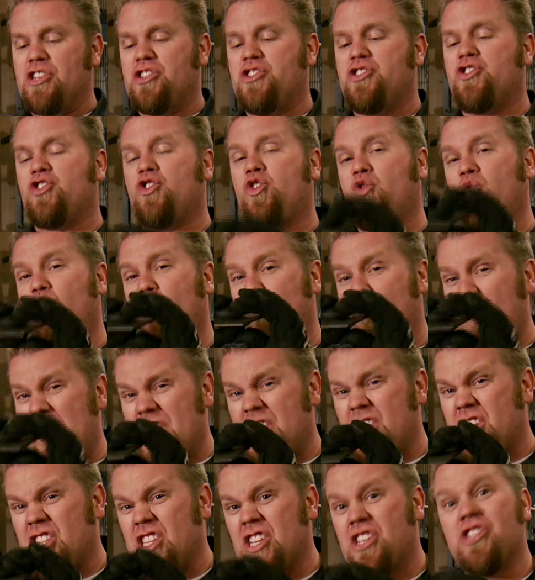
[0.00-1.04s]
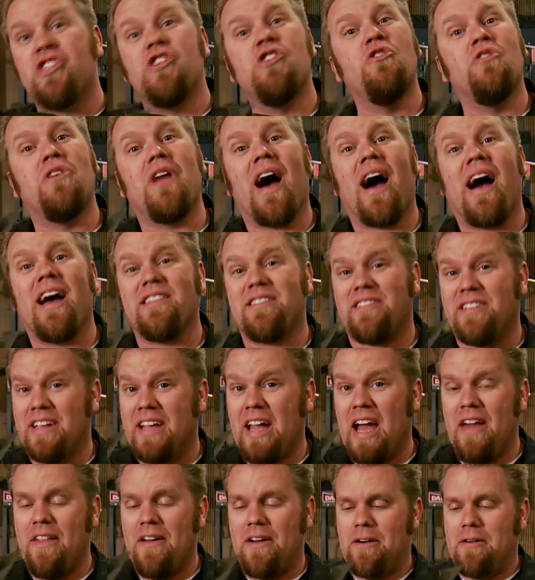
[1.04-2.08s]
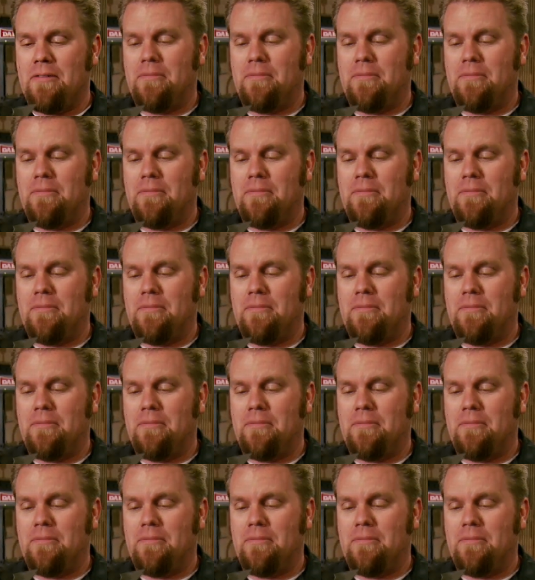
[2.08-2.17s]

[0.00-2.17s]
to squish the two dies together.